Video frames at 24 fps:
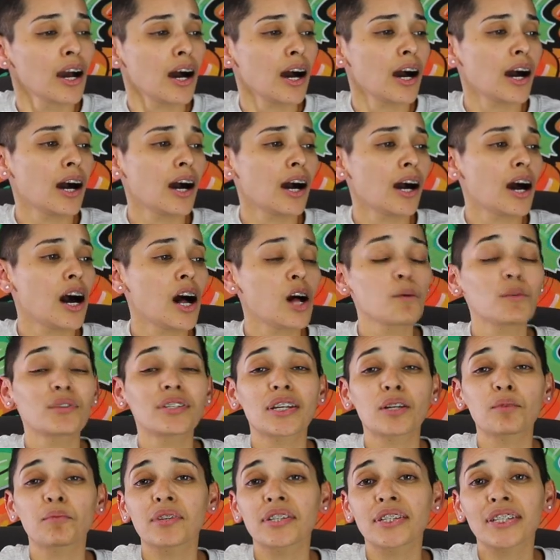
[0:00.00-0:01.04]
All we
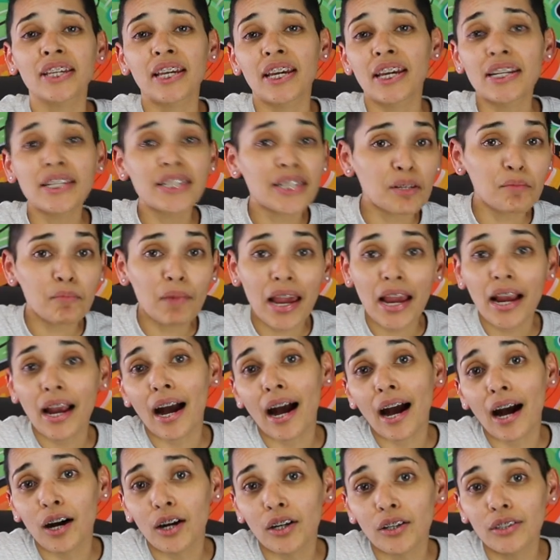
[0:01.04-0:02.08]
did was kiss and make
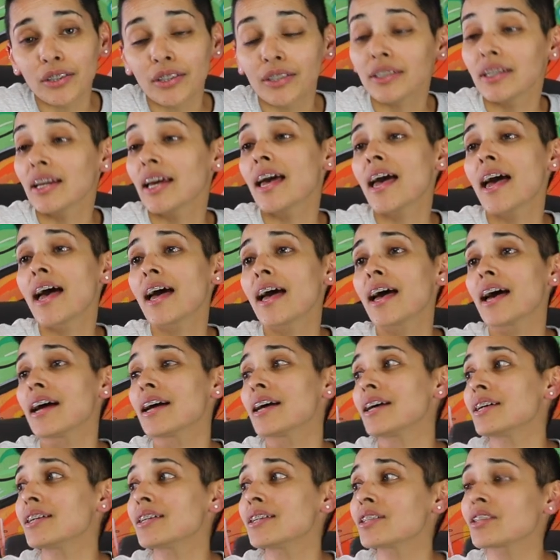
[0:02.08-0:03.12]
out
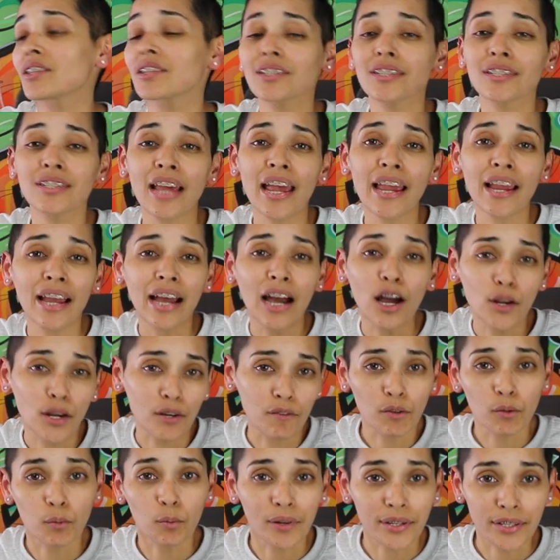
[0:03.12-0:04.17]
and just hang out
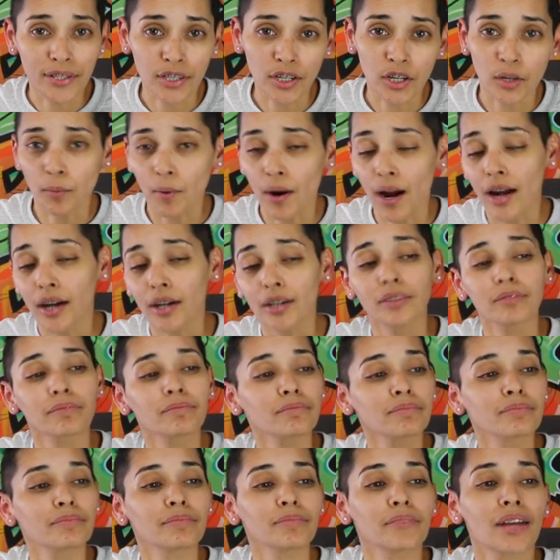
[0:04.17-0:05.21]
every once in a
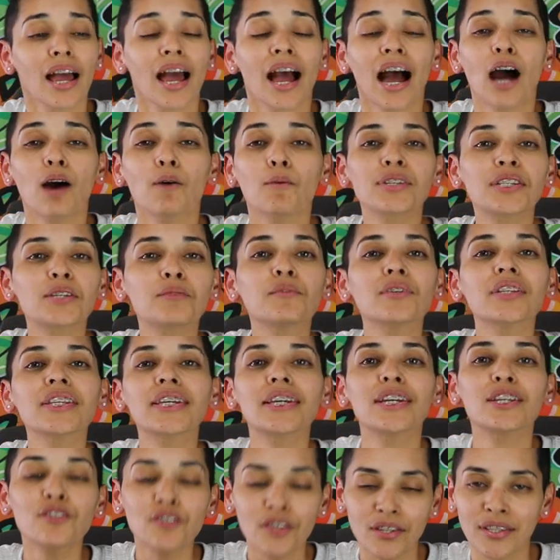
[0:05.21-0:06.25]
while. I wasn't really
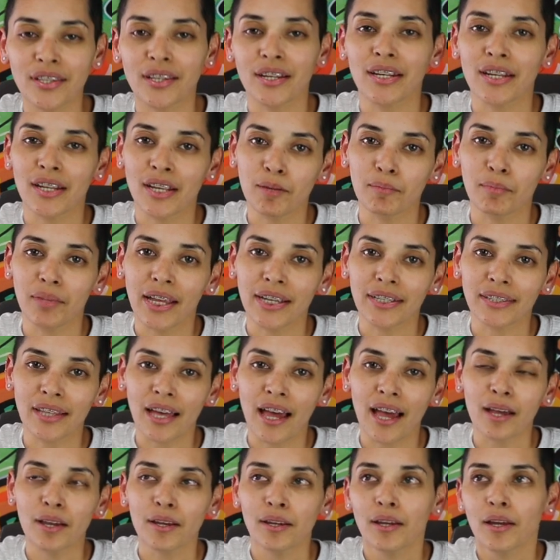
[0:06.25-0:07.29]
interested in him like
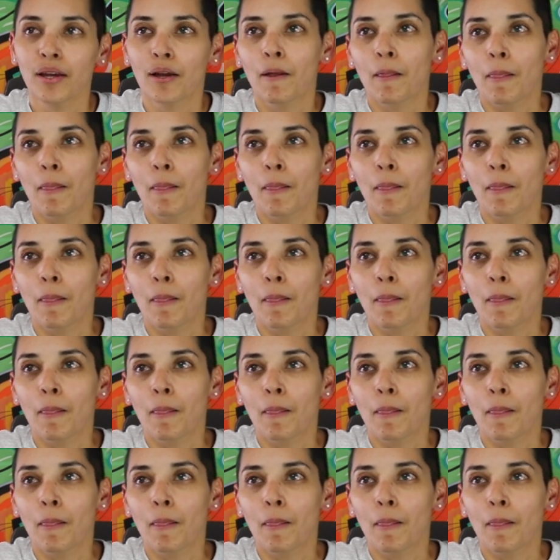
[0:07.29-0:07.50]
that.